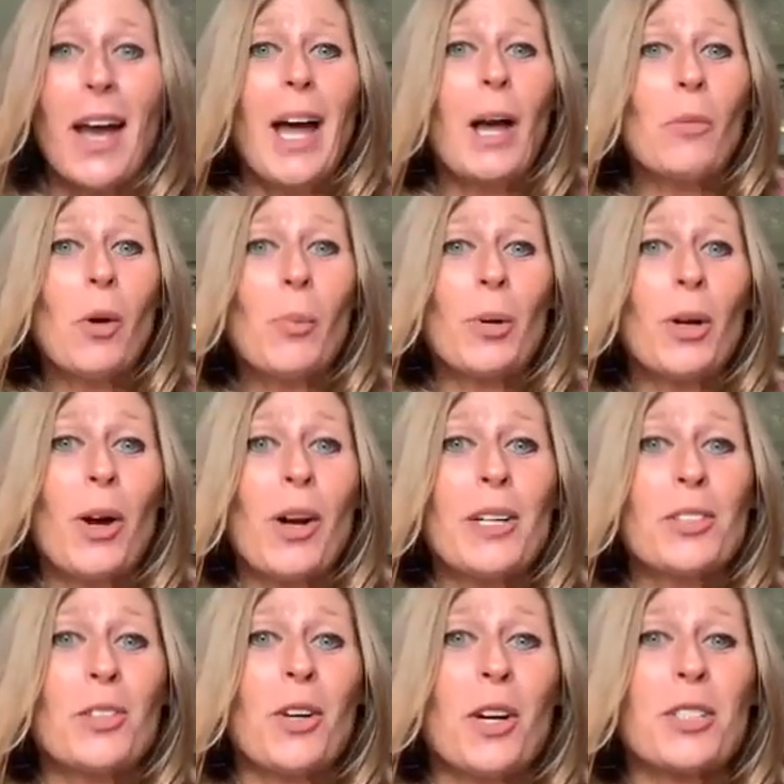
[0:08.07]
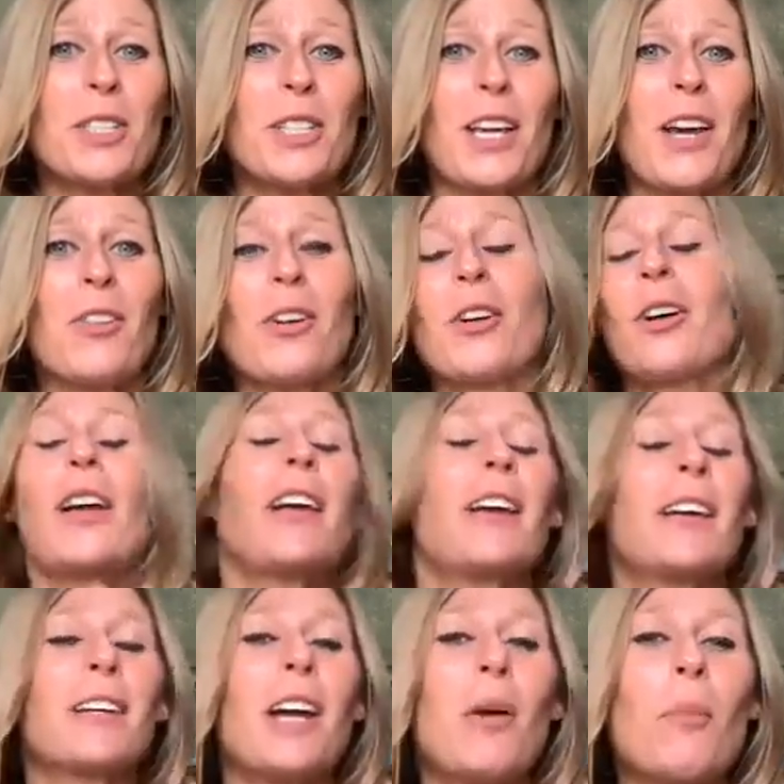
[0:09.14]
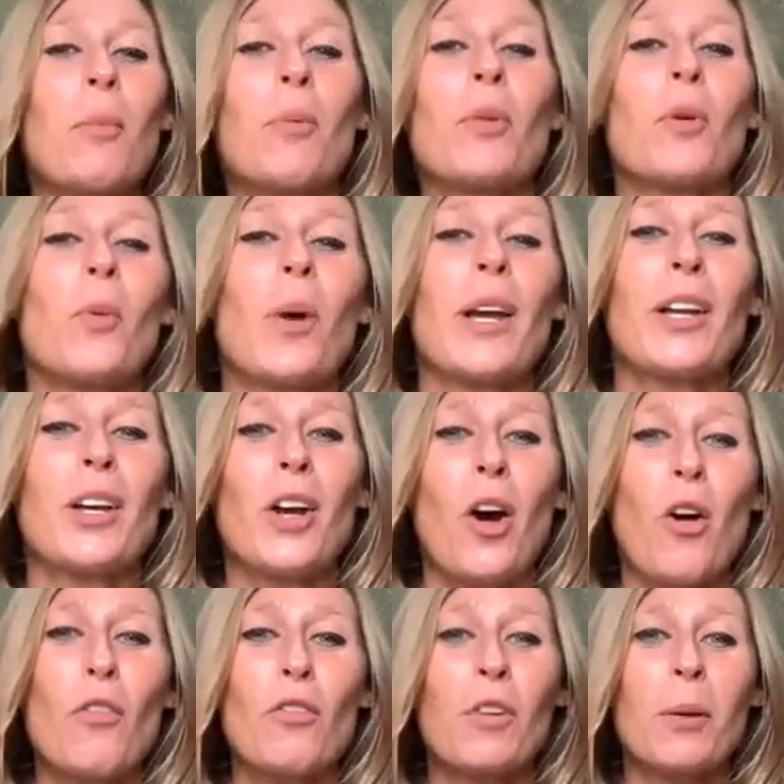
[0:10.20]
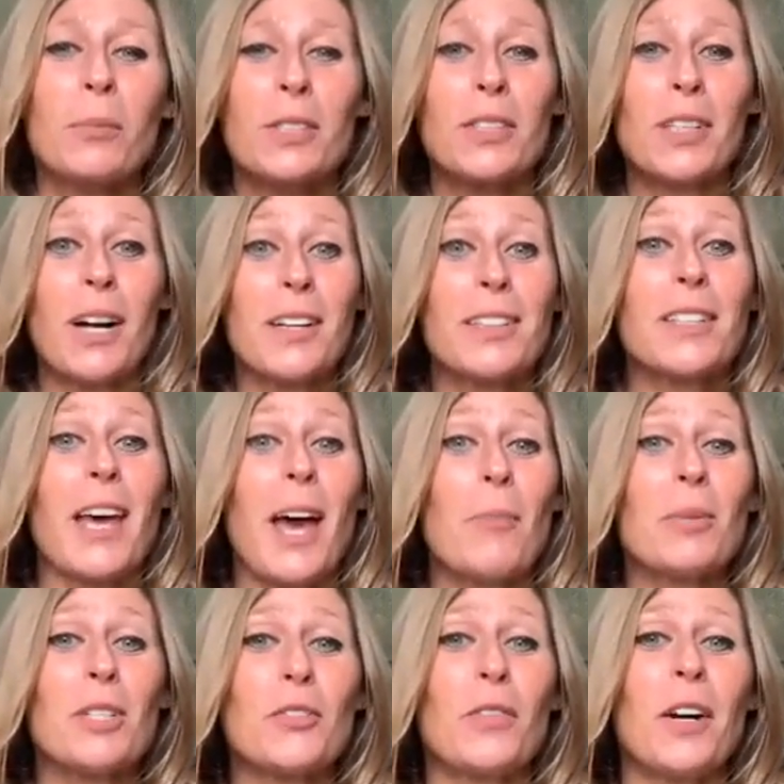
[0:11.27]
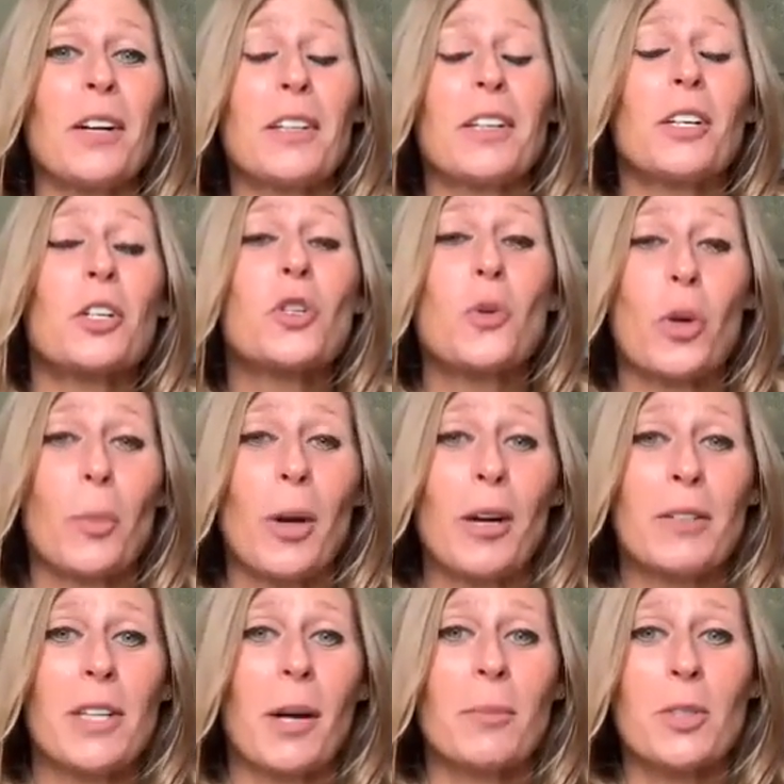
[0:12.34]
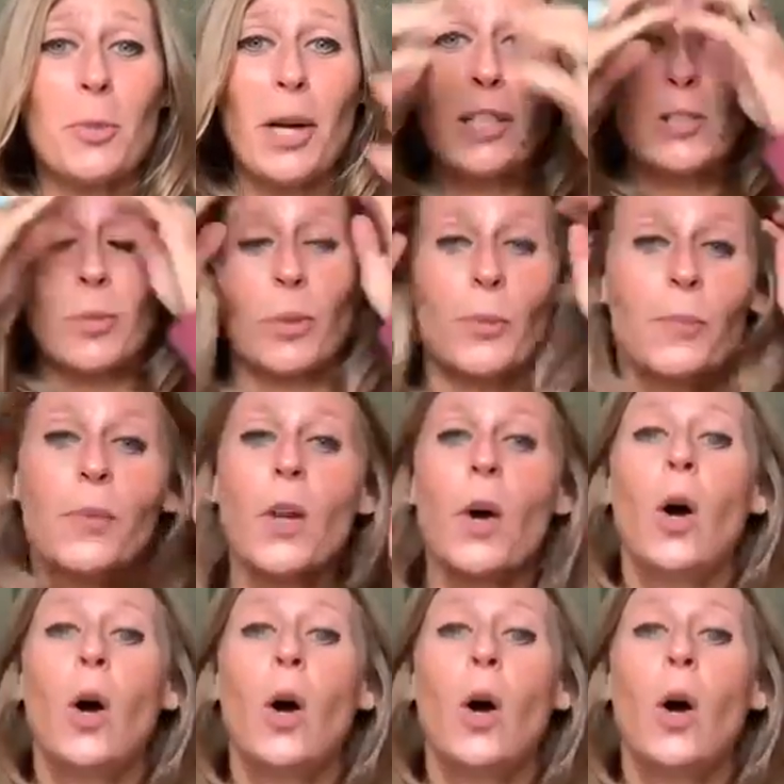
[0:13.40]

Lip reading: and we'll put our heads and hearts together and come up with a way to go from stuck to happy as fuck in a short amount of time as possible.